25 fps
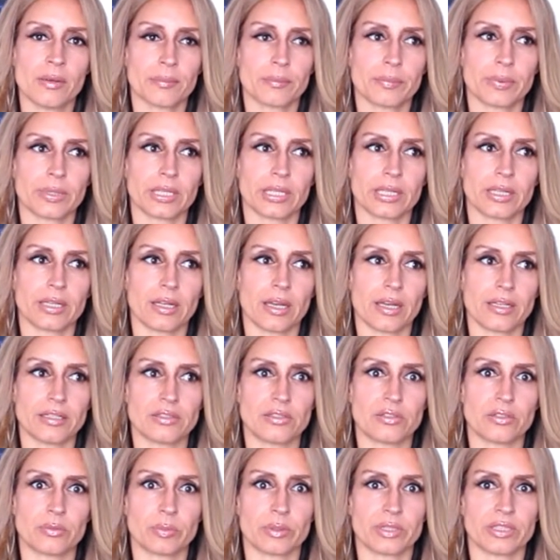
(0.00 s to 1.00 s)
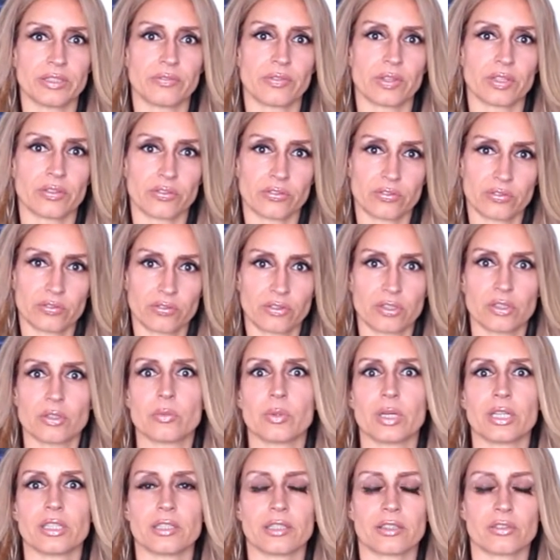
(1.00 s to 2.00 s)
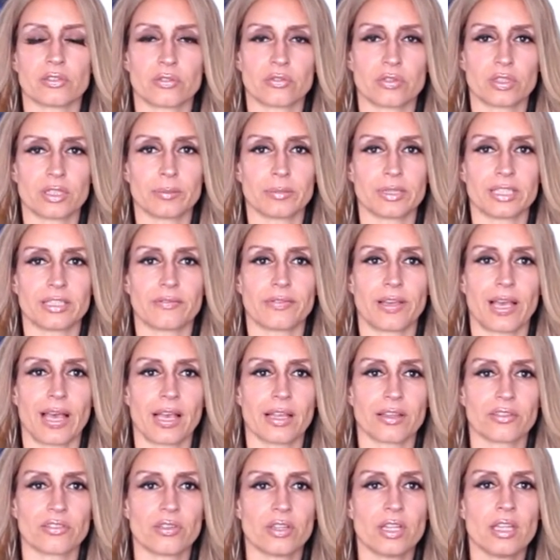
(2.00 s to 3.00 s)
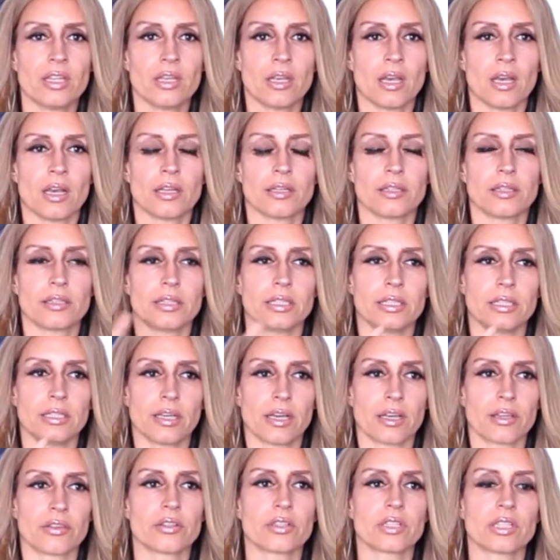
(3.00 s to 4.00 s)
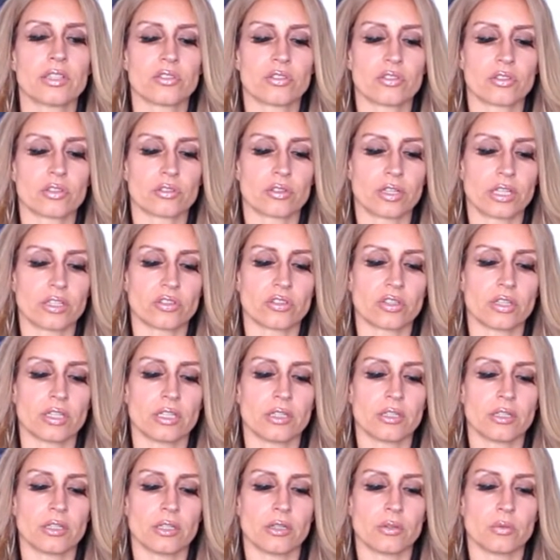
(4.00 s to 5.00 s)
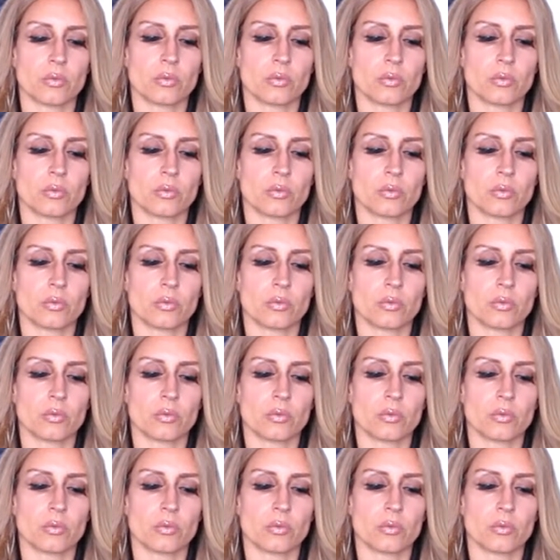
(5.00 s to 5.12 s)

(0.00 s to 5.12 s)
but I do believe this still went extremely fast. The other consideration